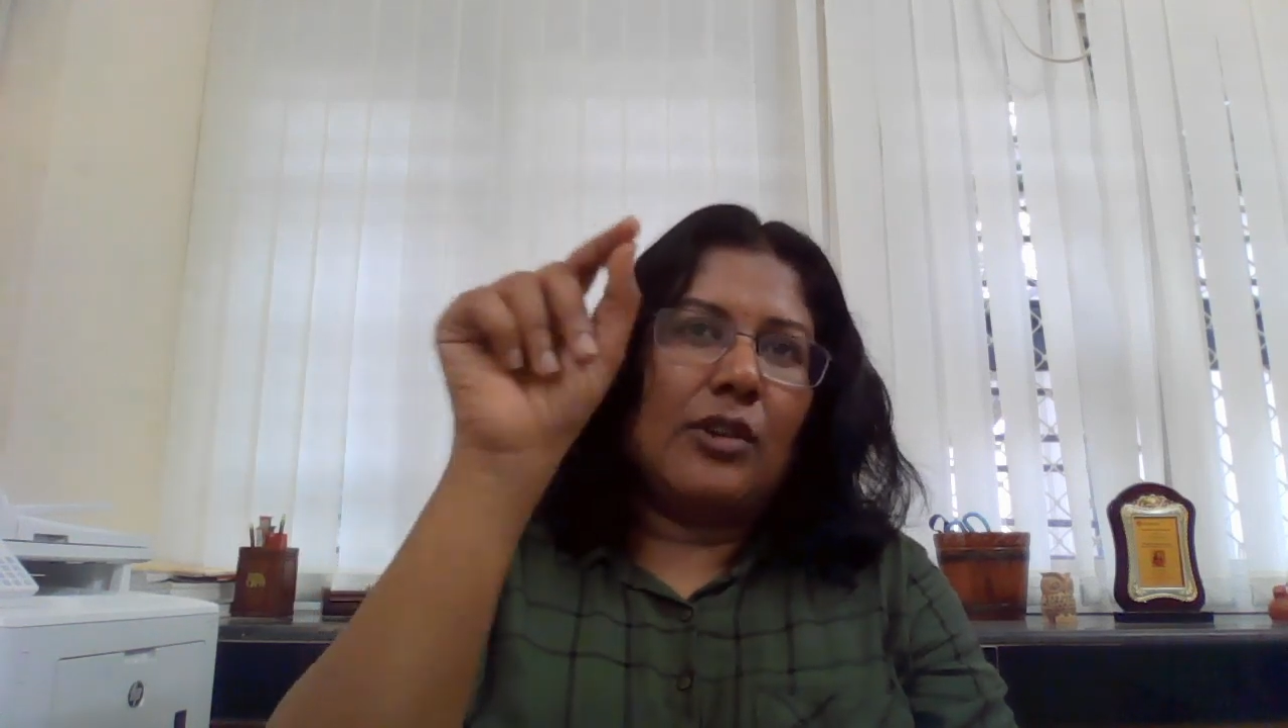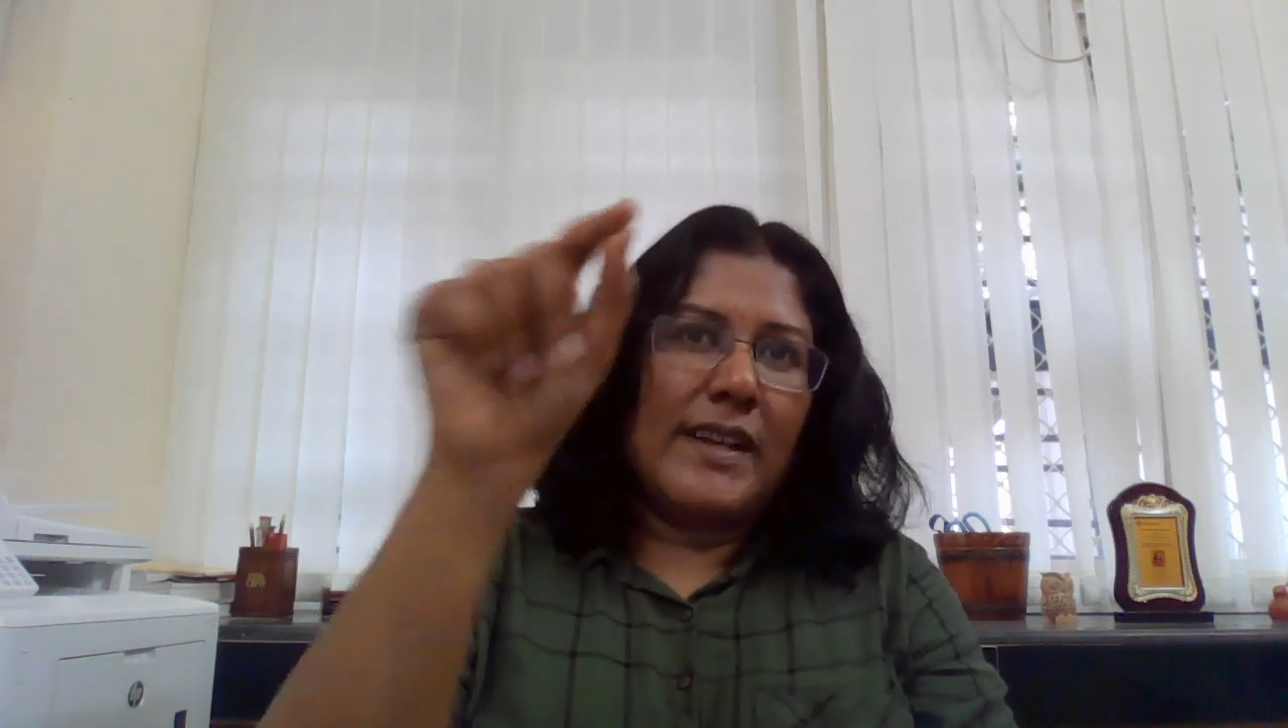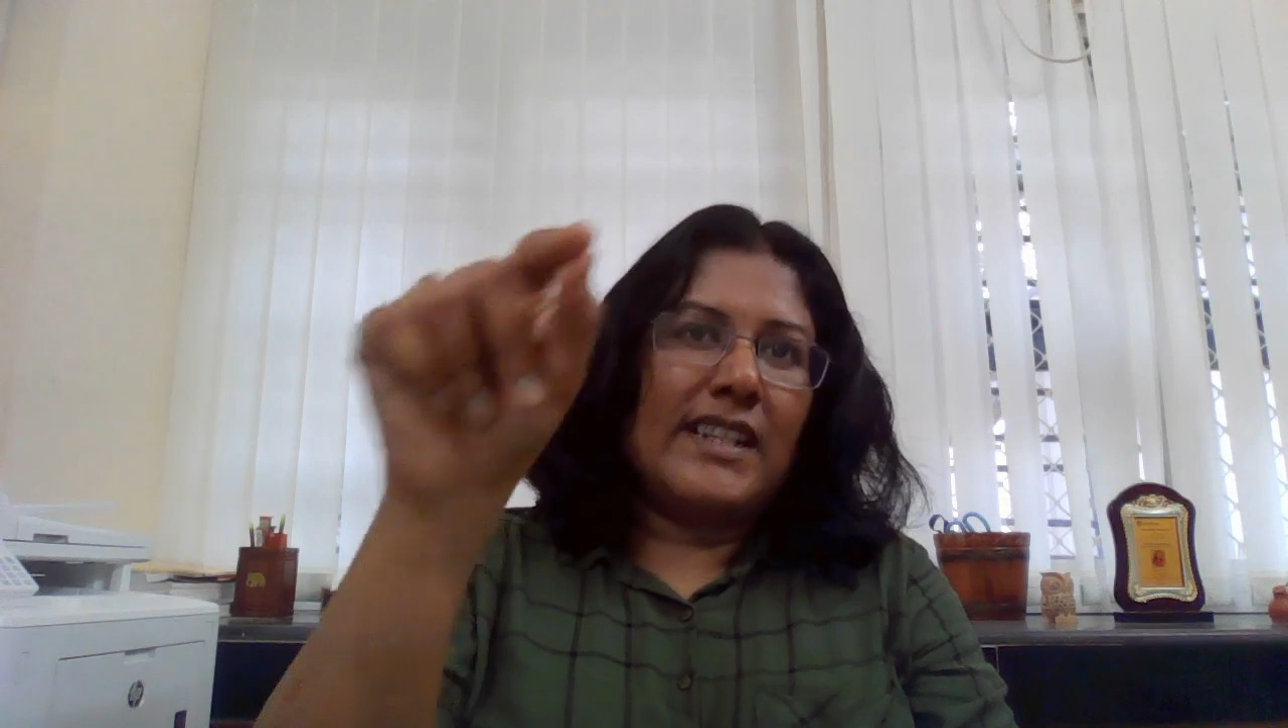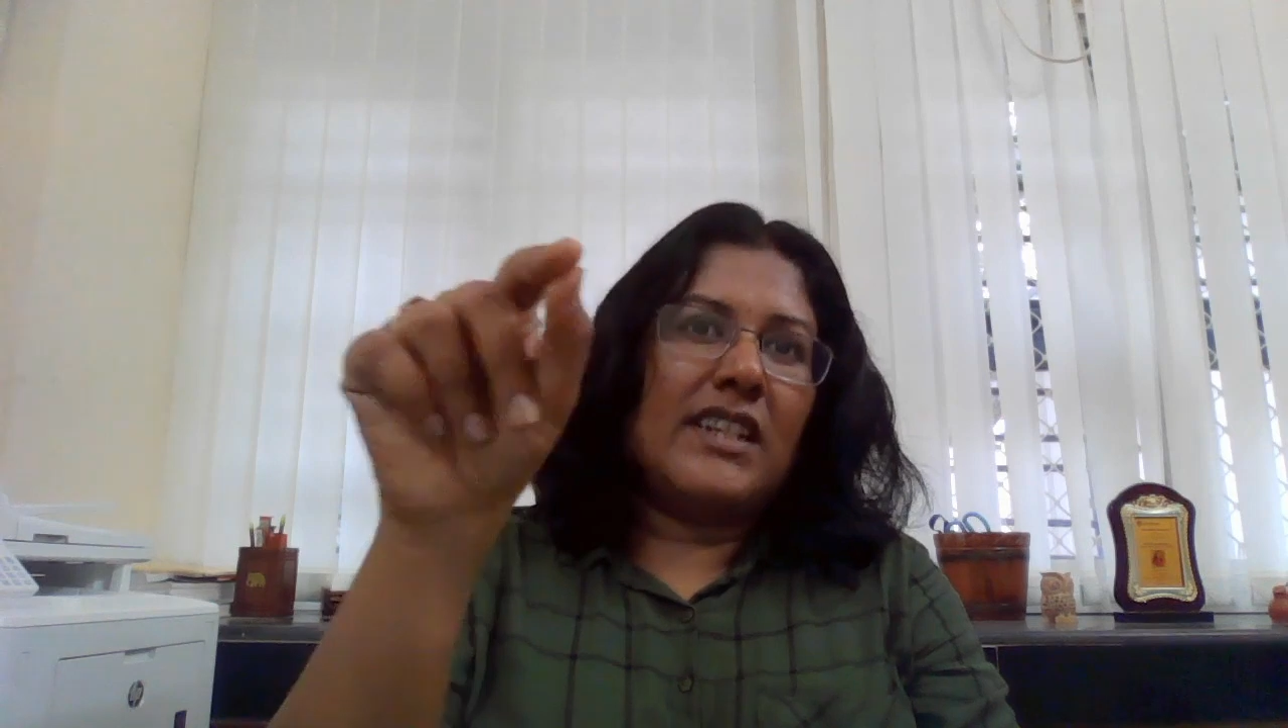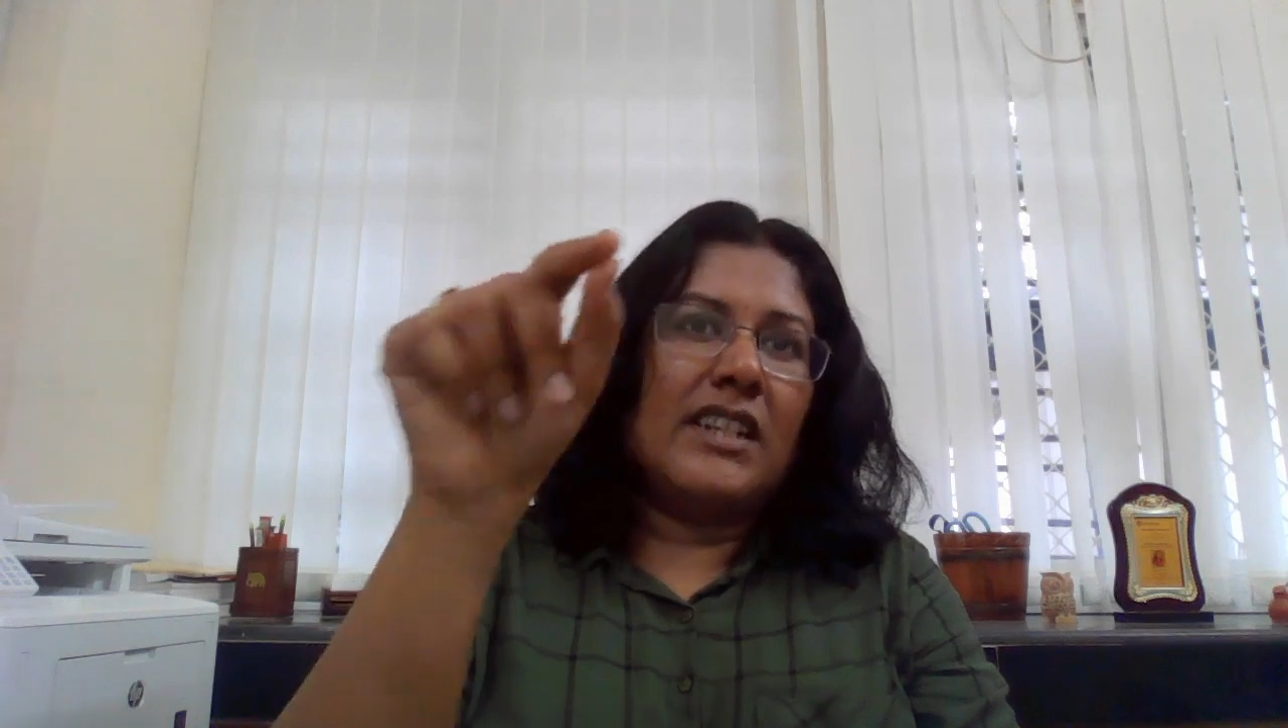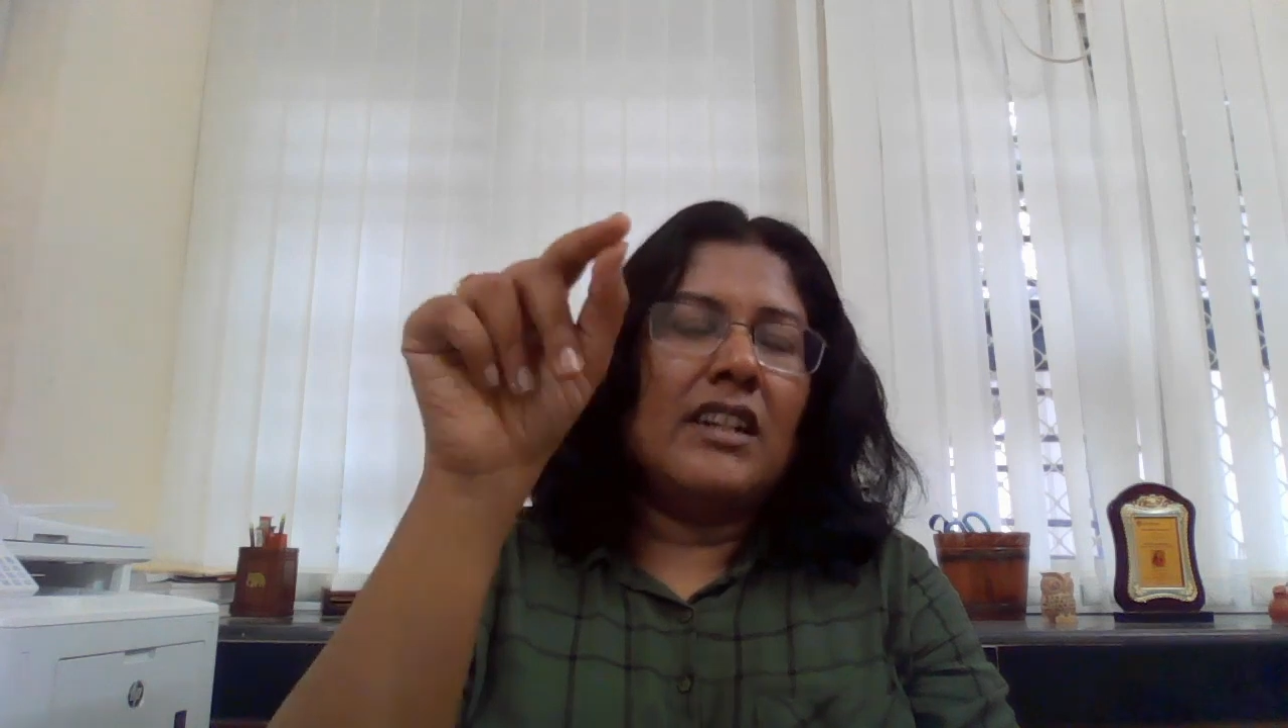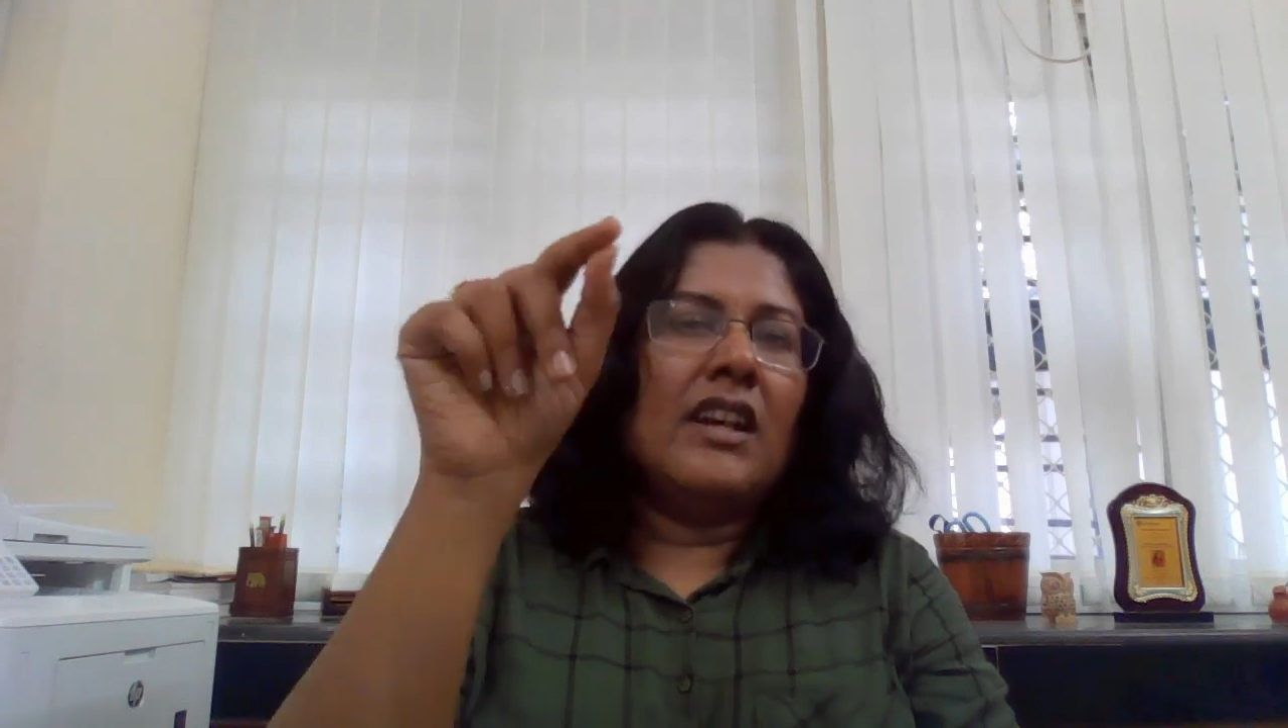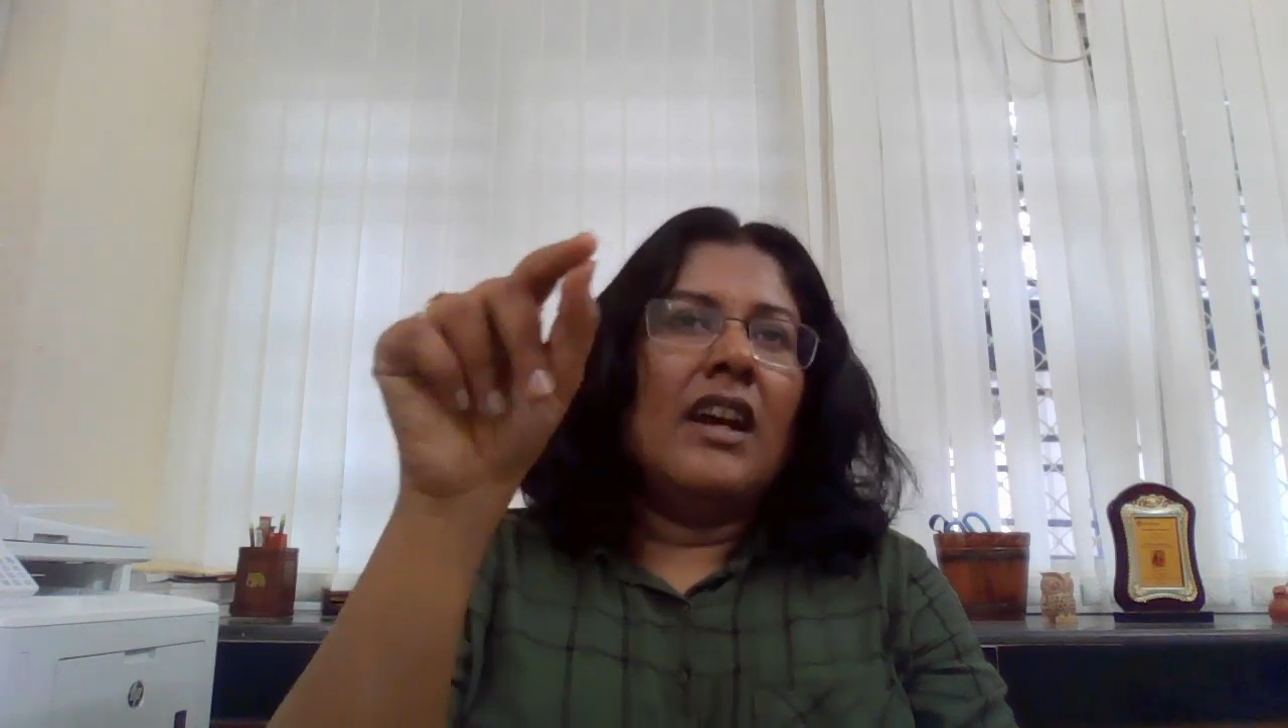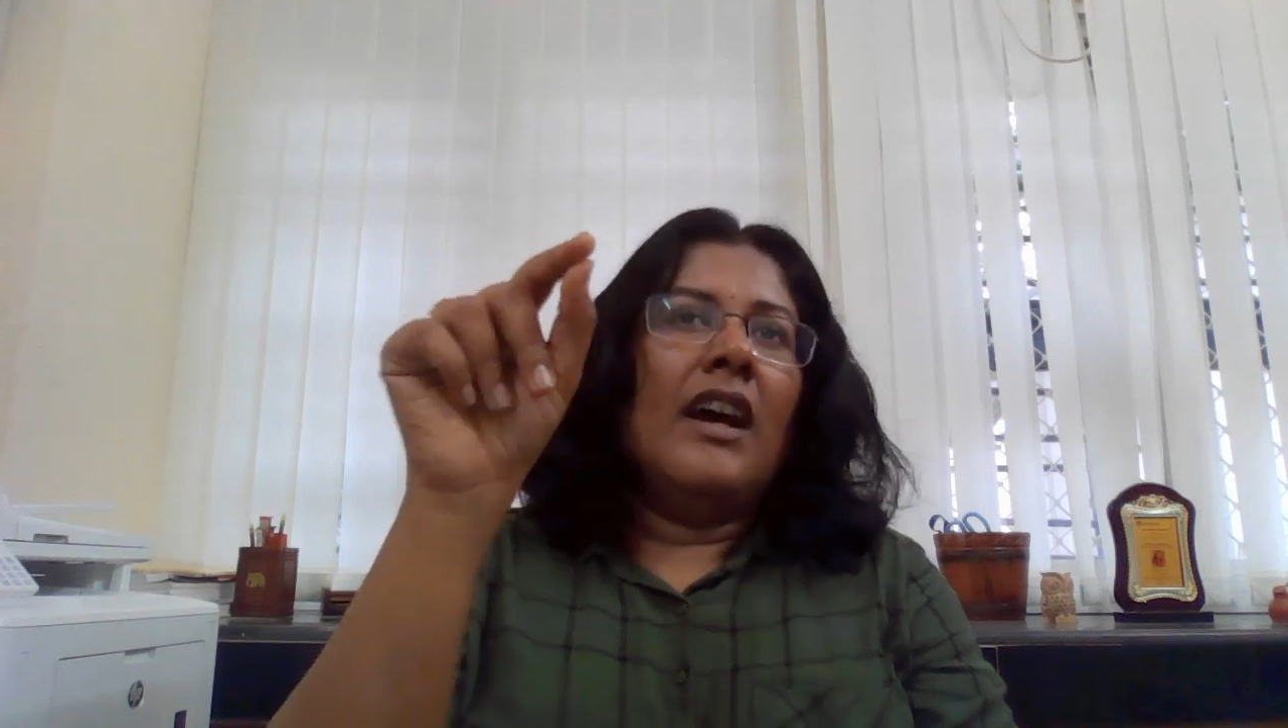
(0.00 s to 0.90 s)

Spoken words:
question